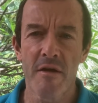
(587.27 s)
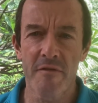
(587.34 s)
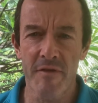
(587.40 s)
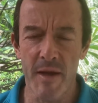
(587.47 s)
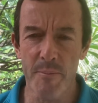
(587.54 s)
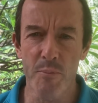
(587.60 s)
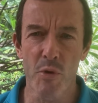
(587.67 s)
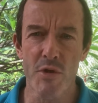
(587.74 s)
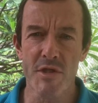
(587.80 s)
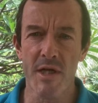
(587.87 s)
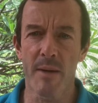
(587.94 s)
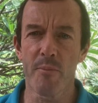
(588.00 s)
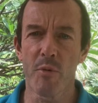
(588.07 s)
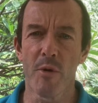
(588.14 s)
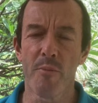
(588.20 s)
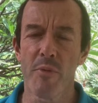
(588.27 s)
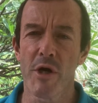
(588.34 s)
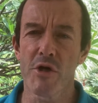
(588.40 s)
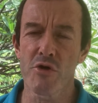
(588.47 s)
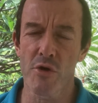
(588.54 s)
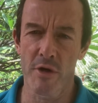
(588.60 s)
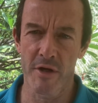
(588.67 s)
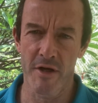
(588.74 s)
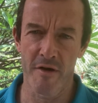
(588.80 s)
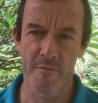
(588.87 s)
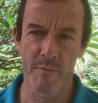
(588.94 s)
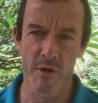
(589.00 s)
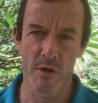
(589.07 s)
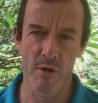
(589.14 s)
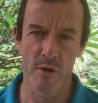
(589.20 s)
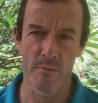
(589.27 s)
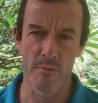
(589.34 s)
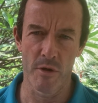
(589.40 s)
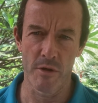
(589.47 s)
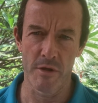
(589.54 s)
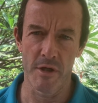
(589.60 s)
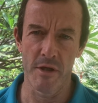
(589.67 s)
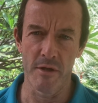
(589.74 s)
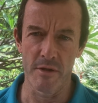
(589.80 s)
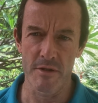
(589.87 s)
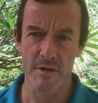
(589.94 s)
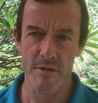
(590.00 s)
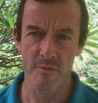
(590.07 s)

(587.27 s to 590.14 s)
That puts upward pressure on government long bond yields,